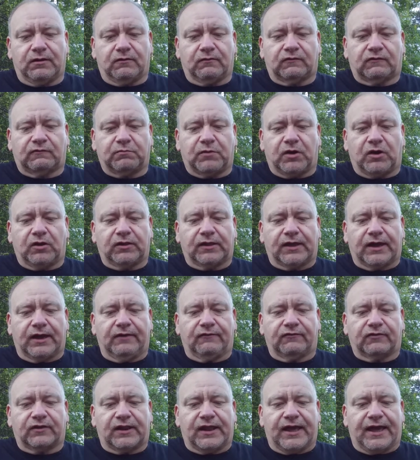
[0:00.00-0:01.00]
small
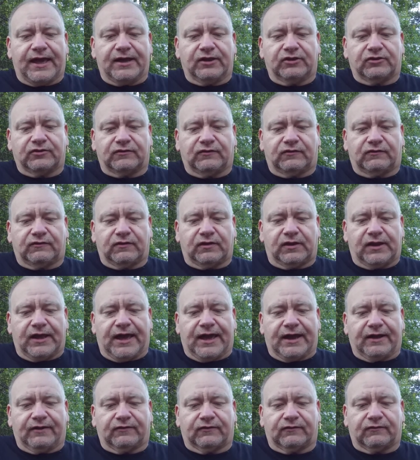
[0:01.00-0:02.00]
knives and hatchets and
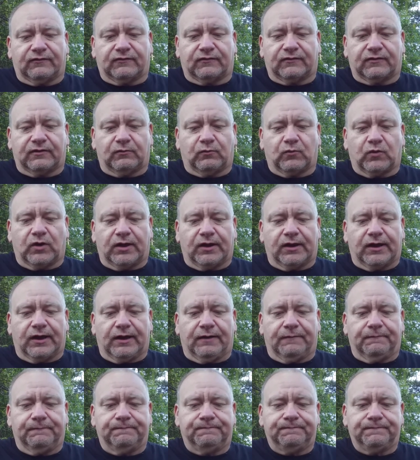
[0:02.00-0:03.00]
axes and whatnot.